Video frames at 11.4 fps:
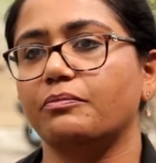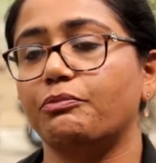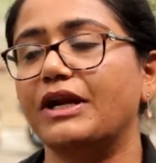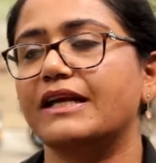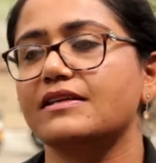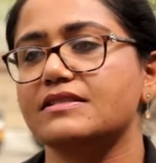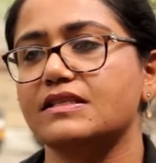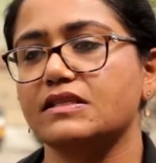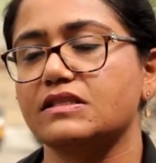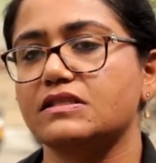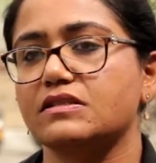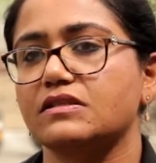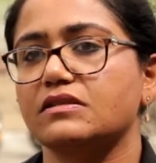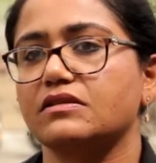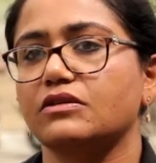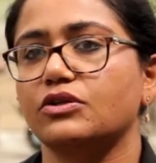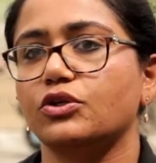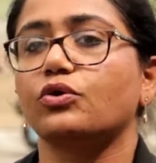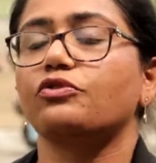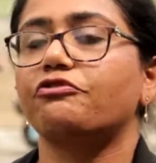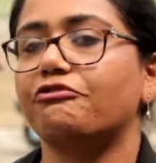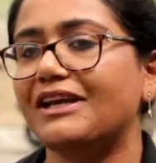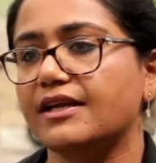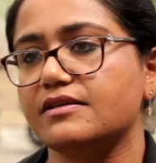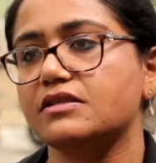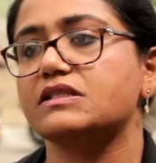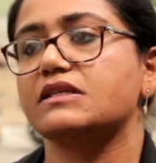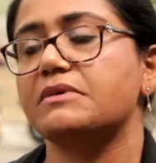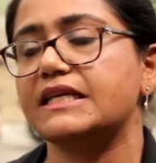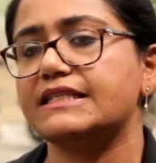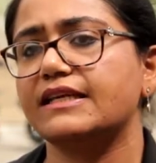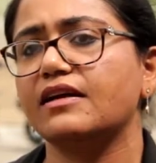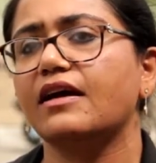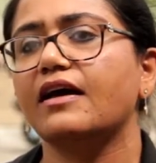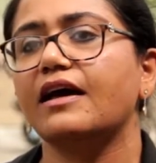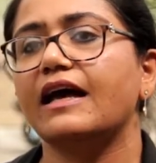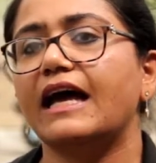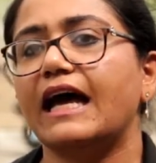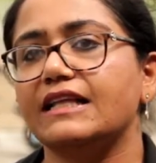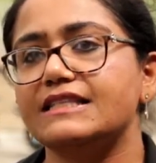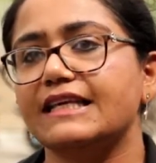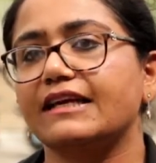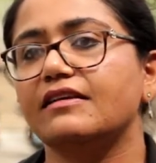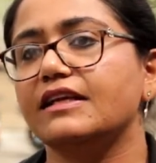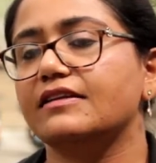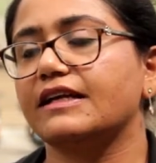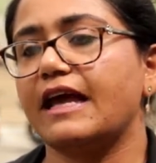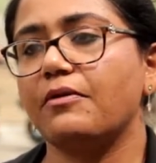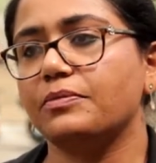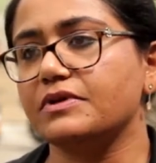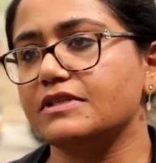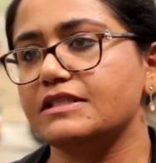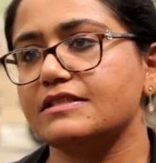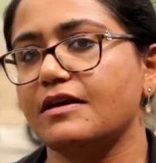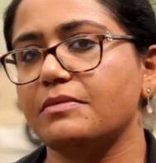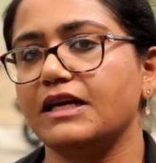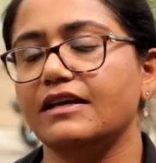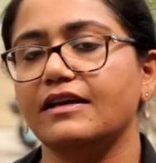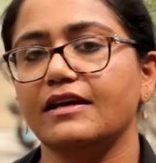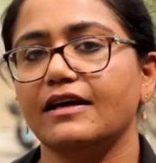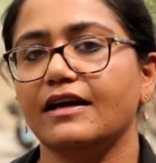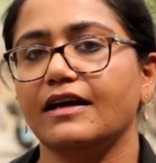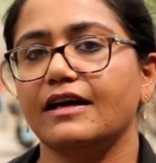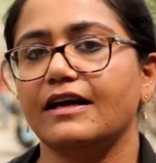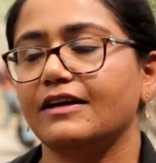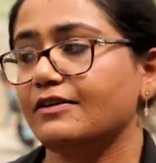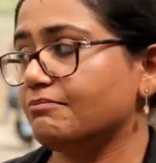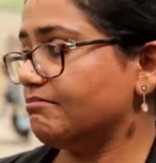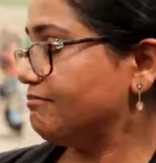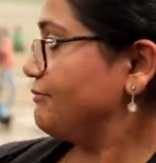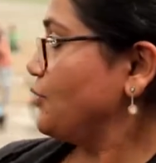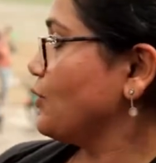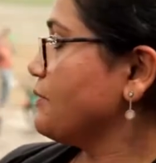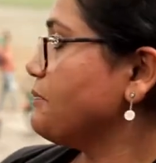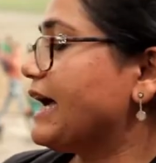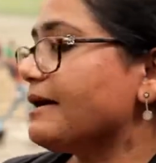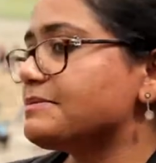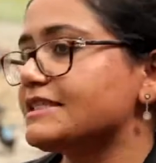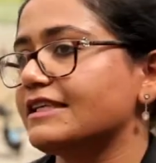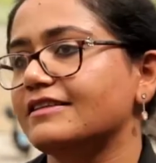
brings is, you could feel it, it's amazing. And secondly, the campus. I mean, you can perhaps see